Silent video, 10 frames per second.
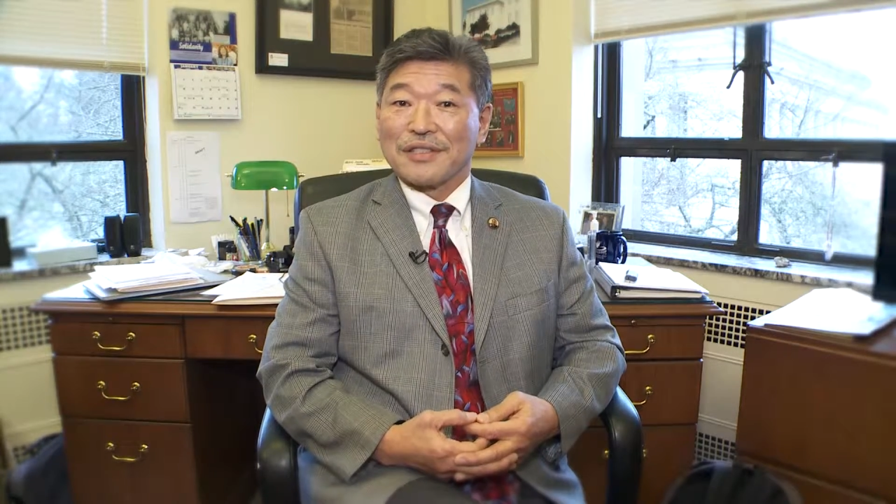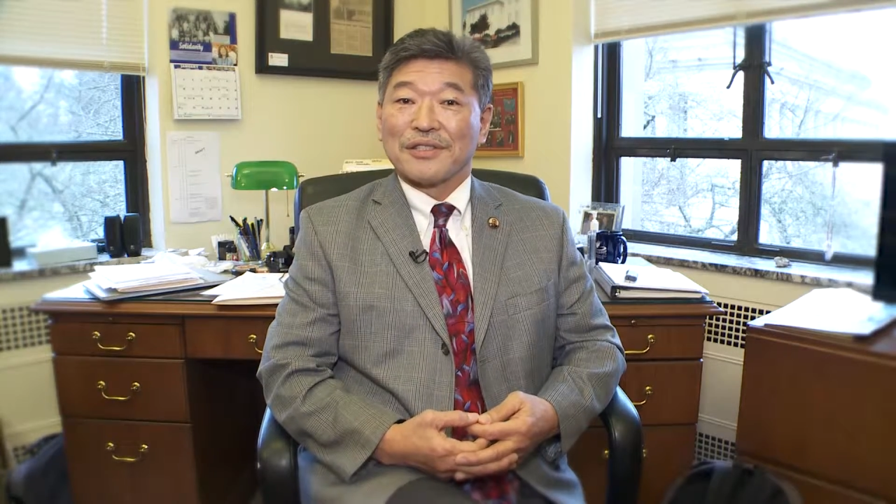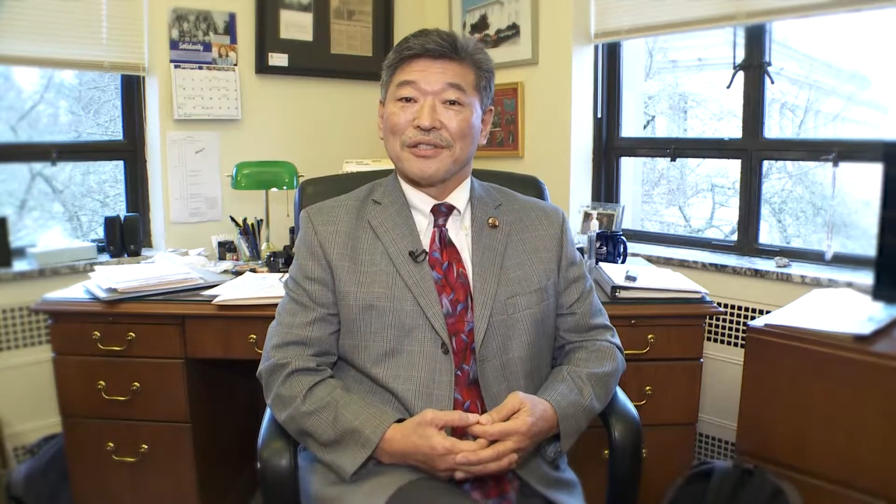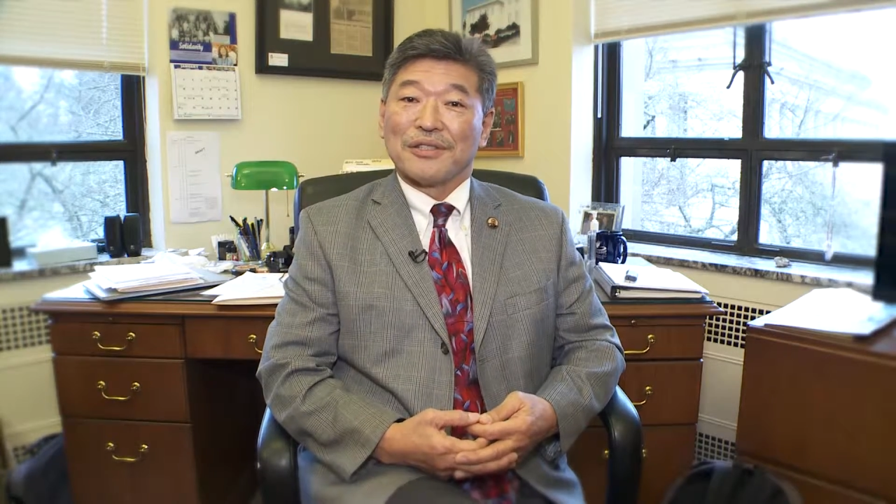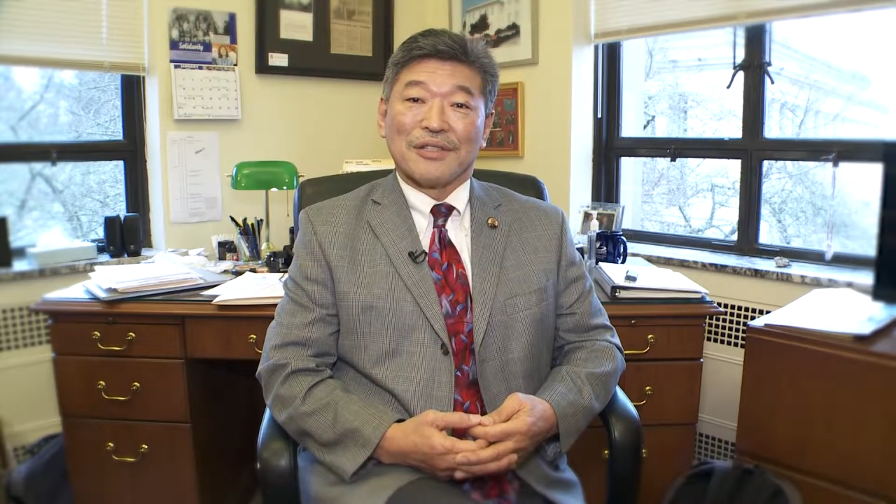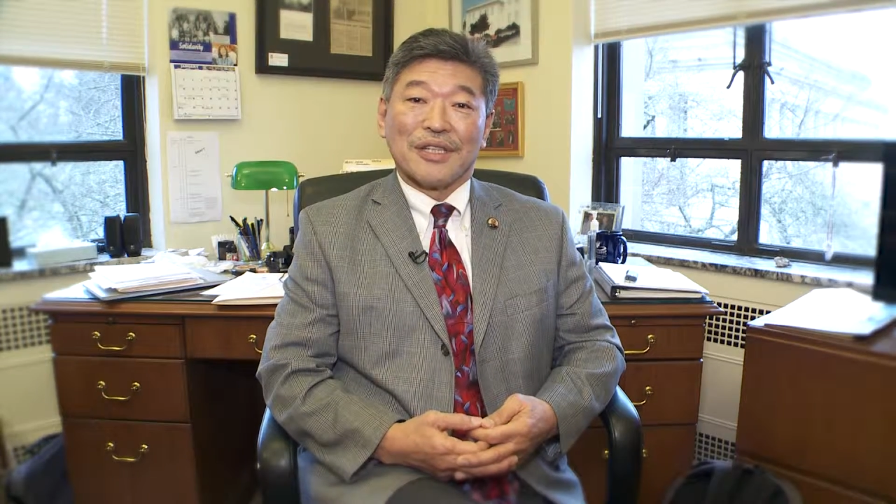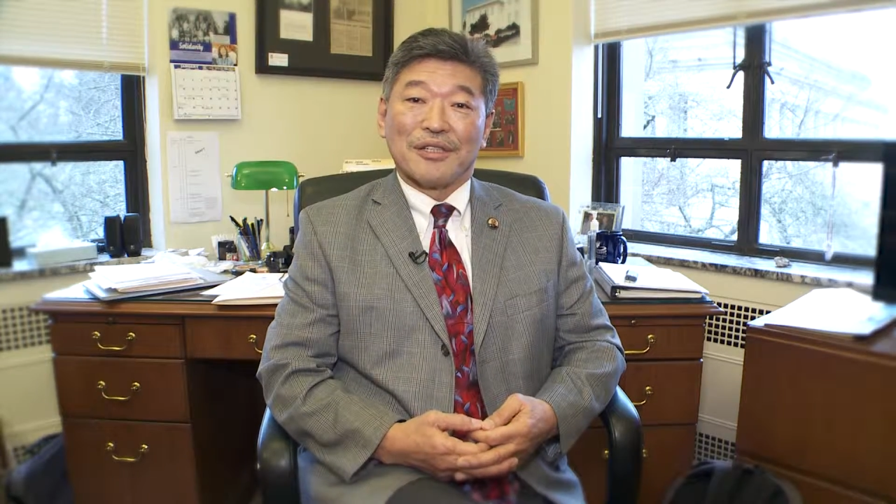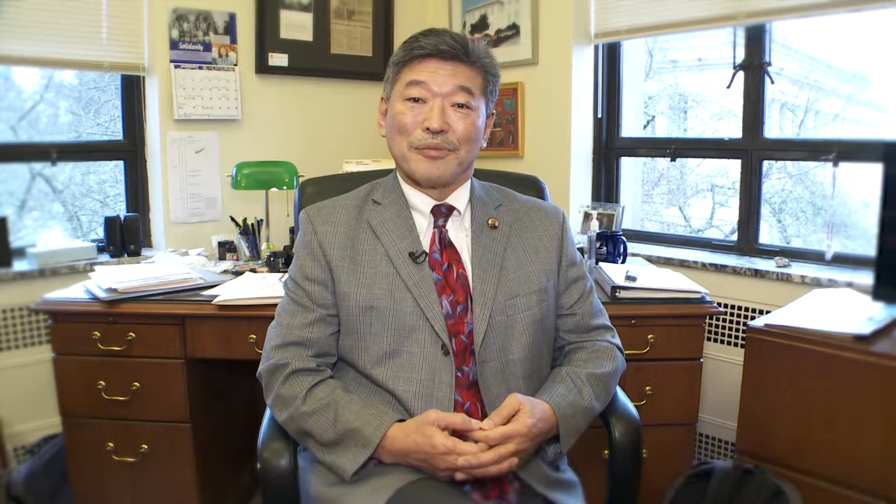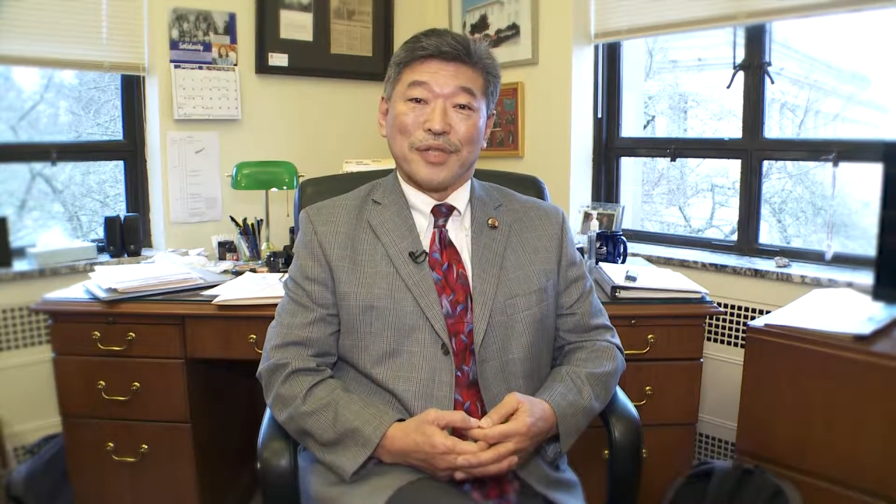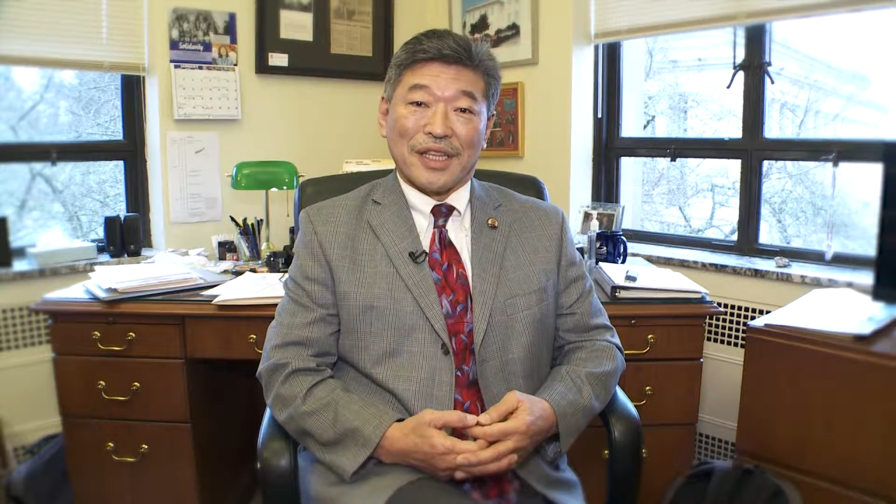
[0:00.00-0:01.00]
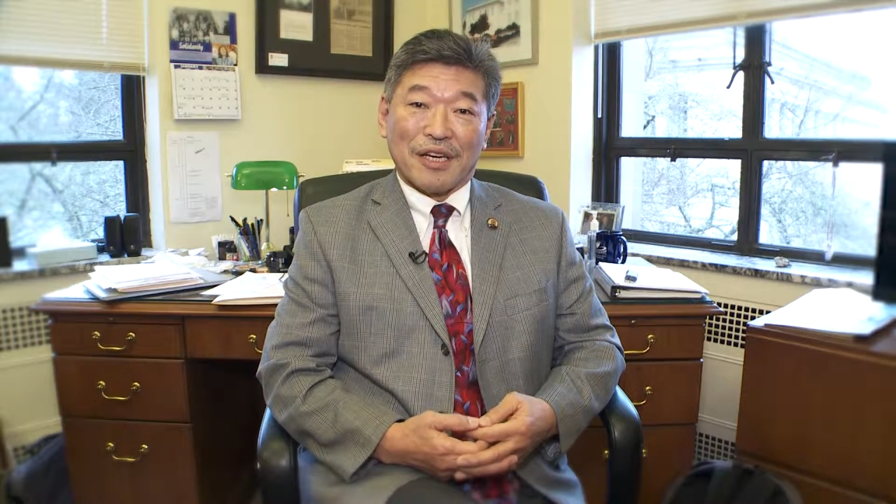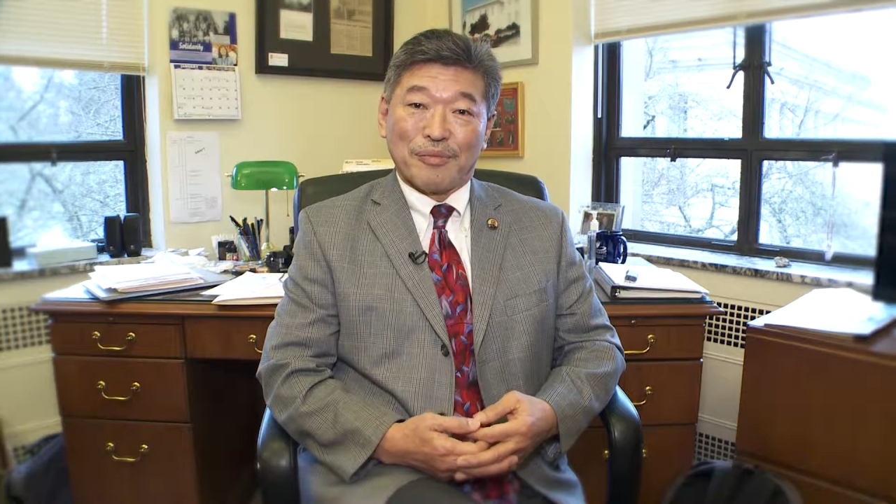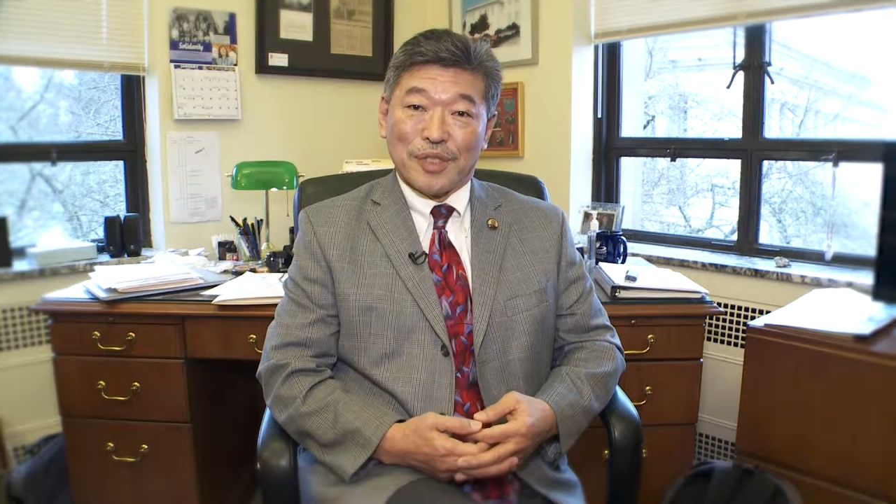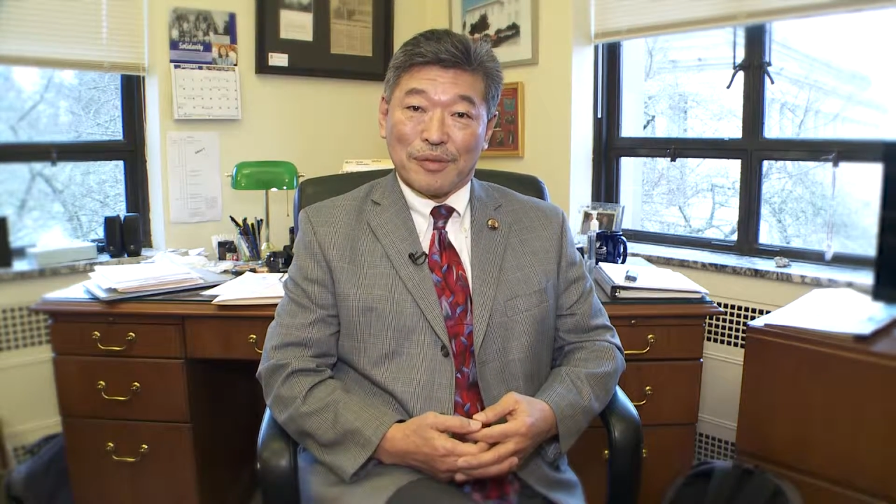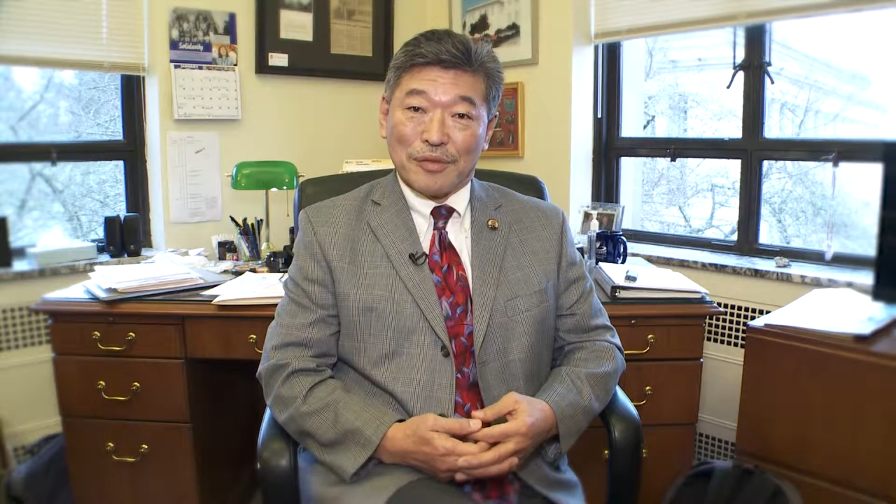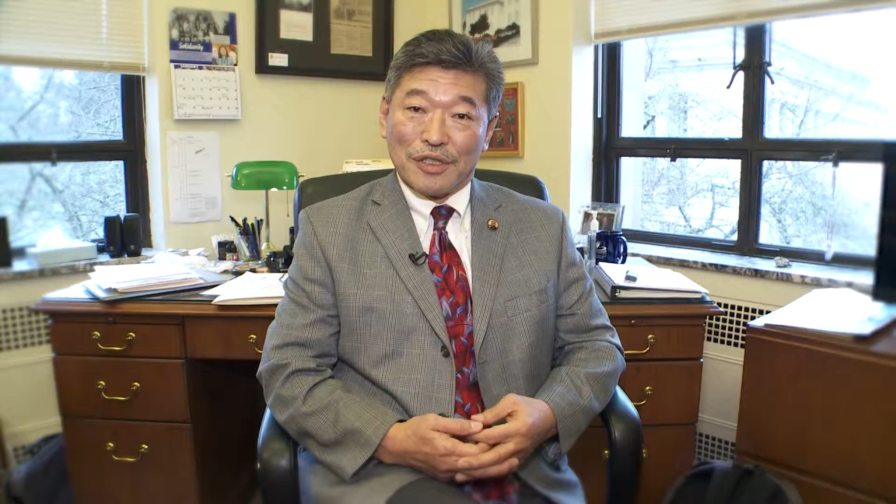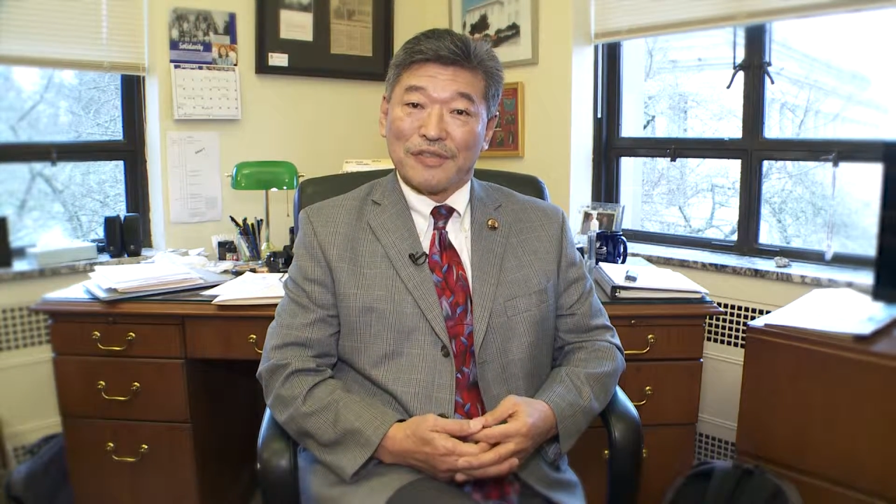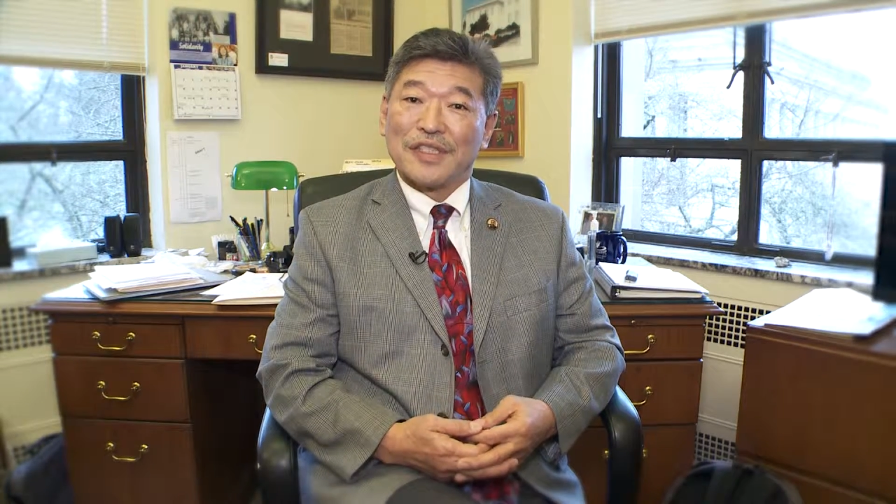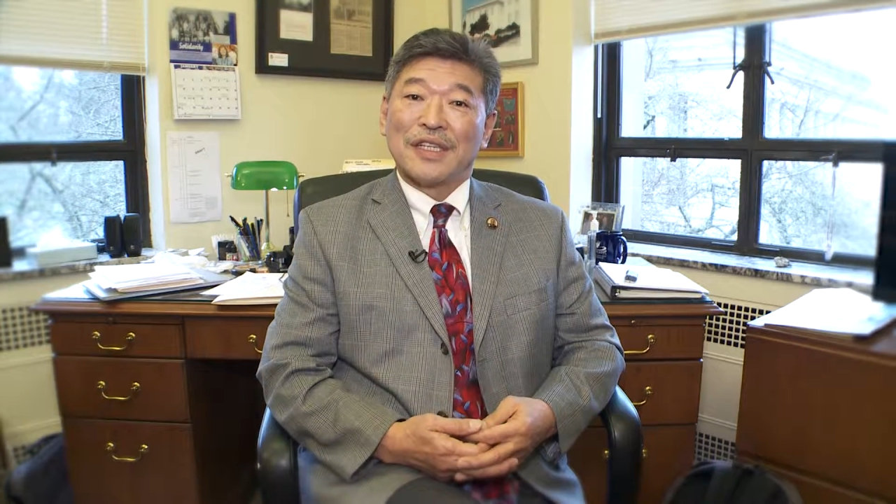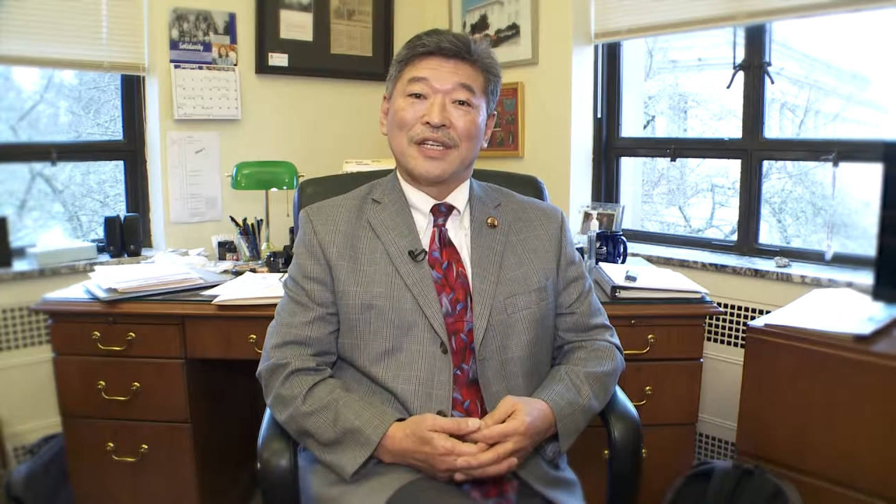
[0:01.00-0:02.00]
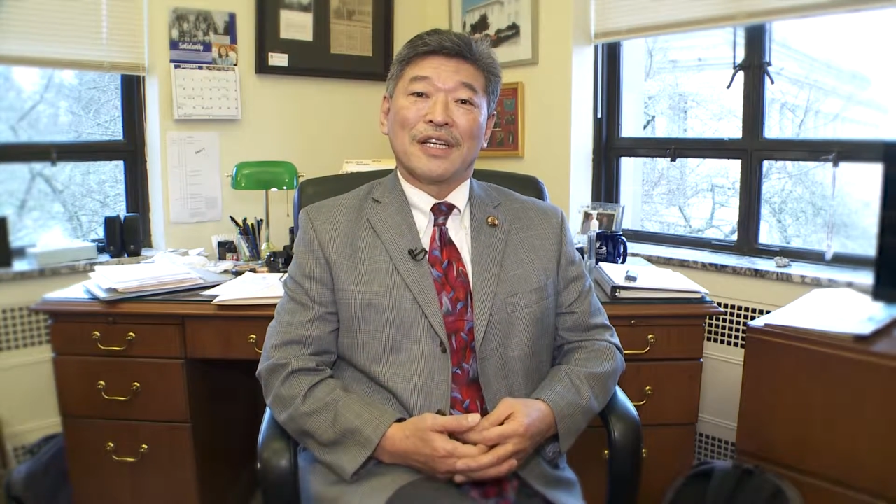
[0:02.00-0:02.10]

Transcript: so hoping that bill moves.